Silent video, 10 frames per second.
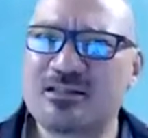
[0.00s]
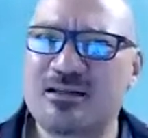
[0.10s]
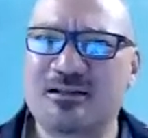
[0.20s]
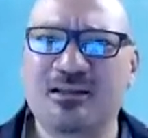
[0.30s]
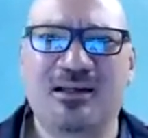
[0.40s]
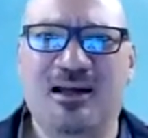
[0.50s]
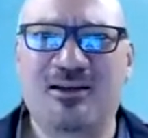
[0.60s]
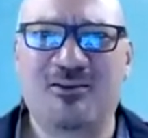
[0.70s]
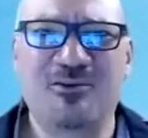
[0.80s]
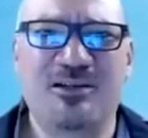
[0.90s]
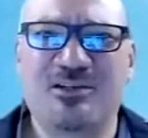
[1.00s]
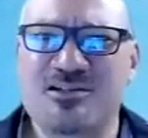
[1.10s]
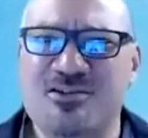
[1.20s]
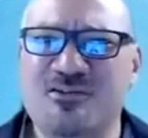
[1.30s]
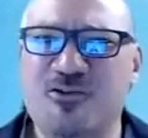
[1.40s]
that are only going to
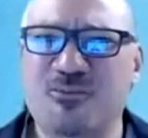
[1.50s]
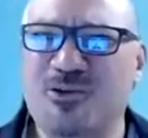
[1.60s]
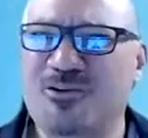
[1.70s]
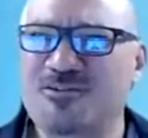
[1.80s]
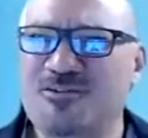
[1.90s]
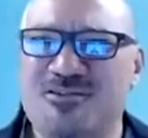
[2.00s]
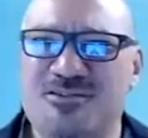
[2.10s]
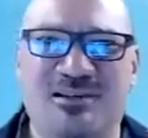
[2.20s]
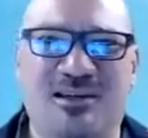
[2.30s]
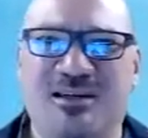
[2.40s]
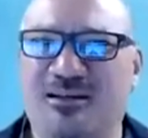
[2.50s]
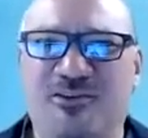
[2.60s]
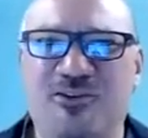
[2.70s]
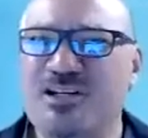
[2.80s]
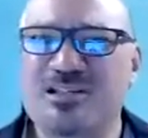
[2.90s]
serve commuters
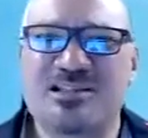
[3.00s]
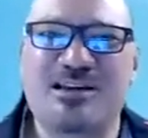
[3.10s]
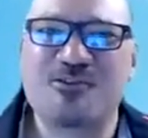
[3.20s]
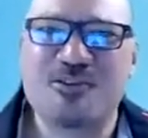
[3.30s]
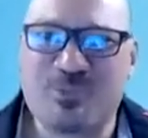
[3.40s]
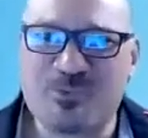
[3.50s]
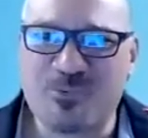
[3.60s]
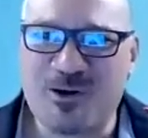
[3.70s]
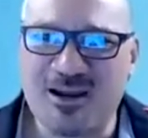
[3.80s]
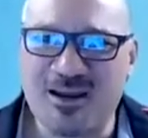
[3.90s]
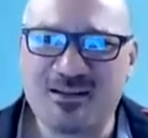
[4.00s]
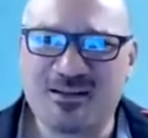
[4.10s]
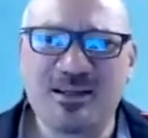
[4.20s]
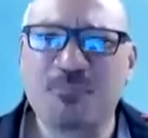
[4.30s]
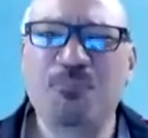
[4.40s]
30 seconds per ride,
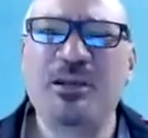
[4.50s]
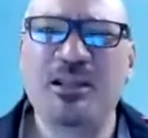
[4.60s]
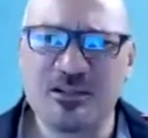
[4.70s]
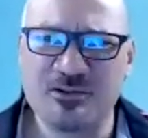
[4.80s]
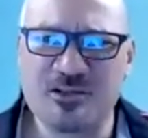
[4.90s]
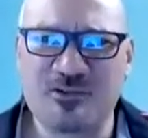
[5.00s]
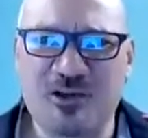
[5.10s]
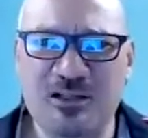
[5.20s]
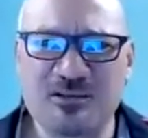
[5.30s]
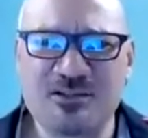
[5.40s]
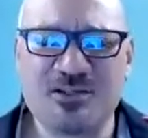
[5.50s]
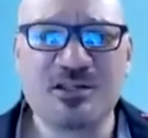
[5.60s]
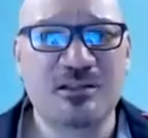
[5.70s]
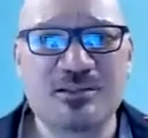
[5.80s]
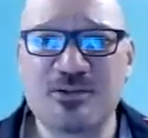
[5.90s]
billions of dollars.
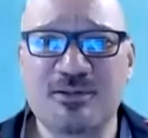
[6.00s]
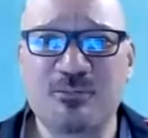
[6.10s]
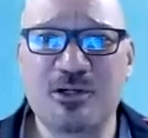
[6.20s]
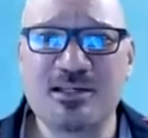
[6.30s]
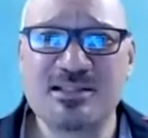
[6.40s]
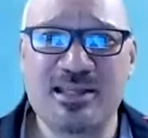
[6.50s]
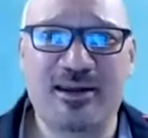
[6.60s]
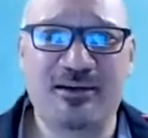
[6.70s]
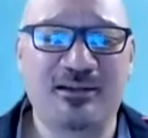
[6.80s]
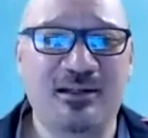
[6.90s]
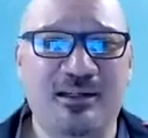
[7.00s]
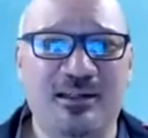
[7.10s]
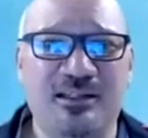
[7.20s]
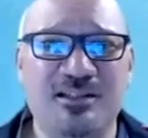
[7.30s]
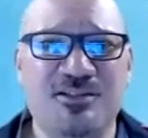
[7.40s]
So the money is there.
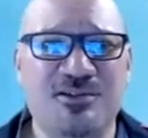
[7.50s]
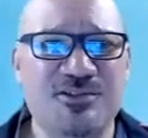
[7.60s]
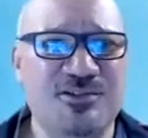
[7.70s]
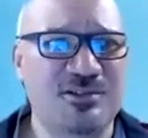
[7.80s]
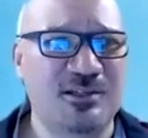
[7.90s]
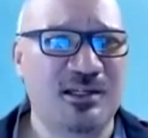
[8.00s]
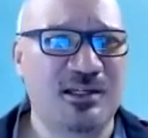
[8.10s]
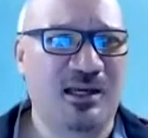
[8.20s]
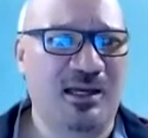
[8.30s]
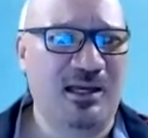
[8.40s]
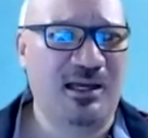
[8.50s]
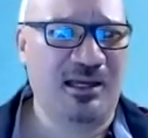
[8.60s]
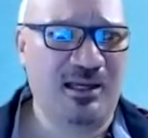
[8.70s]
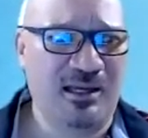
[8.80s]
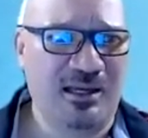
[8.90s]
It's just
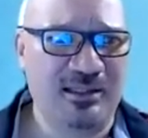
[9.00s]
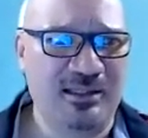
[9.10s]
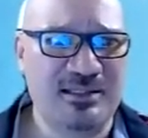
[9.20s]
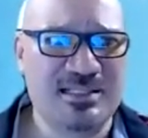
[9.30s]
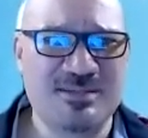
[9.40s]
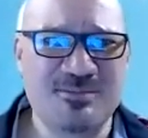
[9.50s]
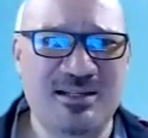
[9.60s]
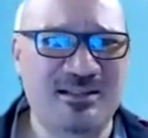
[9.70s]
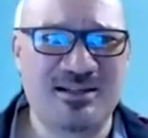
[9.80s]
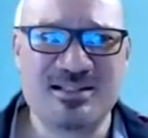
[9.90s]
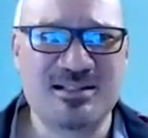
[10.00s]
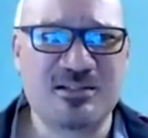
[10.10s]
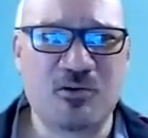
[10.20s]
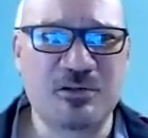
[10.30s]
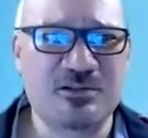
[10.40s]
it seems like there is this
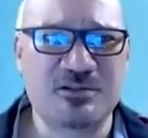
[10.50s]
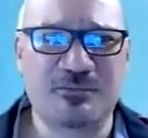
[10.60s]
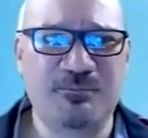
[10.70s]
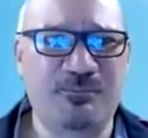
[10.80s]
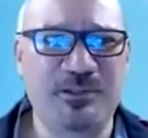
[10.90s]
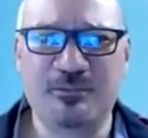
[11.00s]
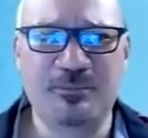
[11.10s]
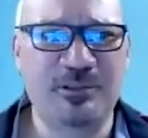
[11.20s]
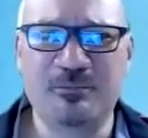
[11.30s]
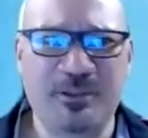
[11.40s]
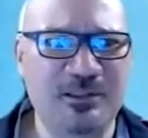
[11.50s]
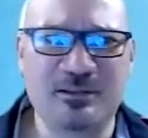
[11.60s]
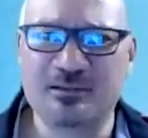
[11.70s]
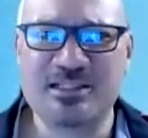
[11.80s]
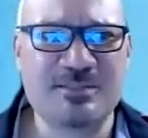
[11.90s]
culture of bill, bill,
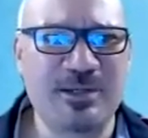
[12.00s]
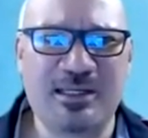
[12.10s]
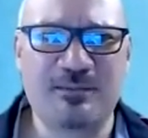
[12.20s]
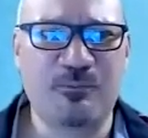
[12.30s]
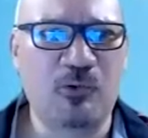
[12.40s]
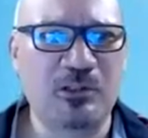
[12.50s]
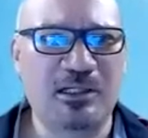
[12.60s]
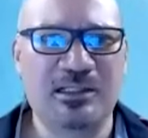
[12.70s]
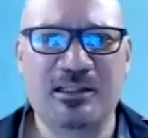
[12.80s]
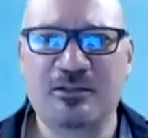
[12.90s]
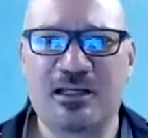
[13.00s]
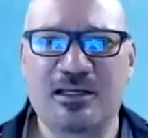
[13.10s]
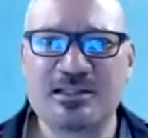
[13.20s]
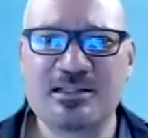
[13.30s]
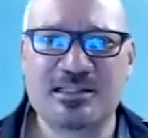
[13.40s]
bill. Let's make it more like the
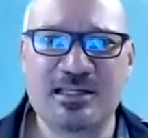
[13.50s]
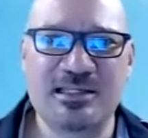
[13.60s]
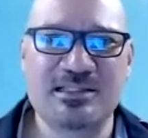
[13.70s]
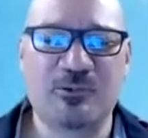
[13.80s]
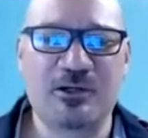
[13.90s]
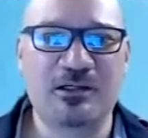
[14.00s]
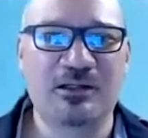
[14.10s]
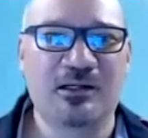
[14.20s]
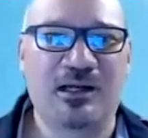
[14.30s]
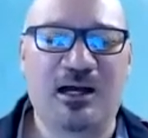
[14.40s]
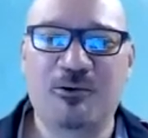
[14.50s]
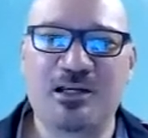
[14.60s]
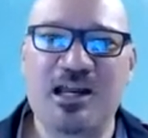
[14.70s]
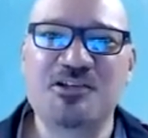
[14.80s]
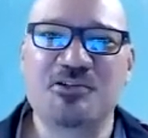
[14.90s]
United States, where our
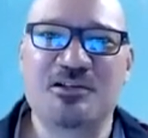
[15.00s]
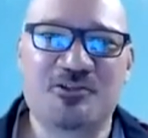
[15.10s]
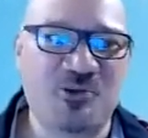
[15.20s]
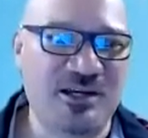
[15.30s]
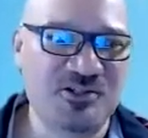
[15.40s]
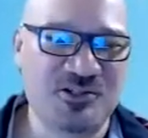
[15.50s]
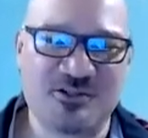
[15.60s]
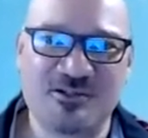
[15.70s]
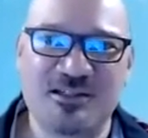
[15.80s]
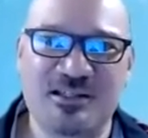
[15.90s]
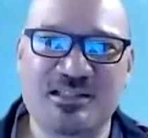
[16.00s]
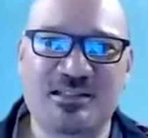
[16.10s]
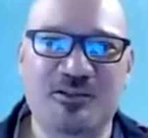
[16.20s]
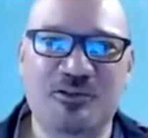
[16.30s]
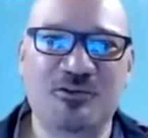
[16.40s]
national treasure is
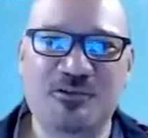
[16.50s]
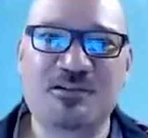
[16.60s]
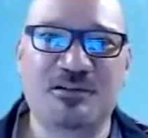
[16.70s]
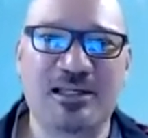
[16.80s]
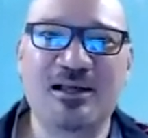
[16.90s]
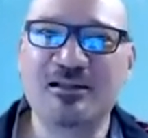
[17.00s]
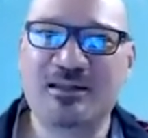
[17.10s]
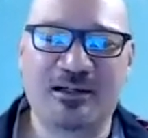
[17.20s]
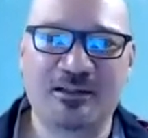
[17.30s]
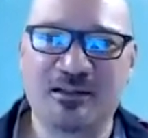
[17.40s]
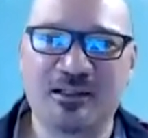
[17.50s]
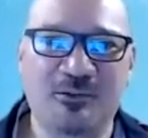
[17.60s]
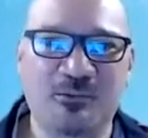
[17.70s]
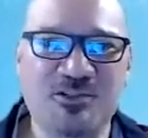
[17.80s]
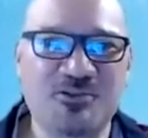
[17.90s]
the universal health care.
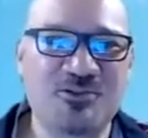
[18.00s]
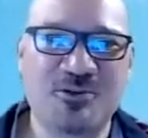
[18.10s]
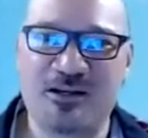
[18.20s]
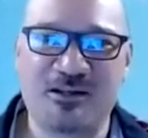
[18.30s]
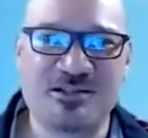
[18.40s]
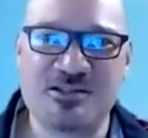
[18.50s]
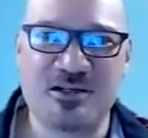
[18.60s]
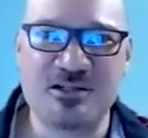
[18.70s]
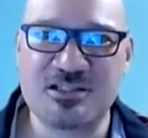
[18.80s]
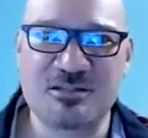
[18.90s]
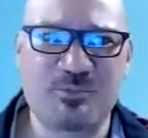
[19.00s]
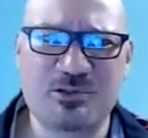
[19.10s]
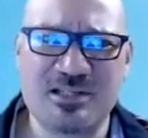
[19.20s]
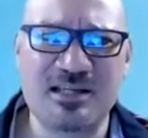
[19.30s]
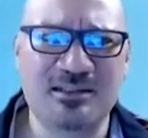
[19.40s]
We should treat it as such and
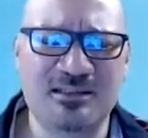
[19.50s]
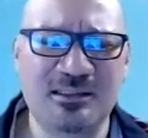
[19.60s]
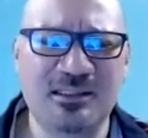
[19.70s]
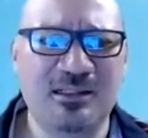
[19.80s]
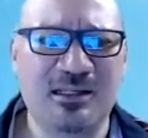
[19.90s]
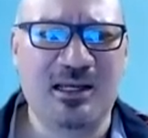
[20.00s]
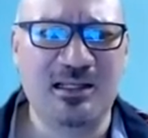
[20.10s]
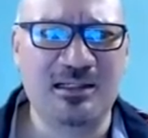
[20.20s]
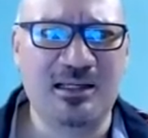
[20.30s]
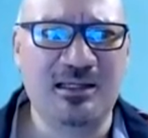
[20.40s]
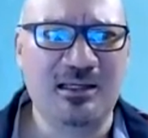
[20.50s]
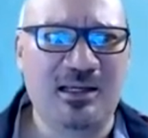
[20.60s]
protect it. And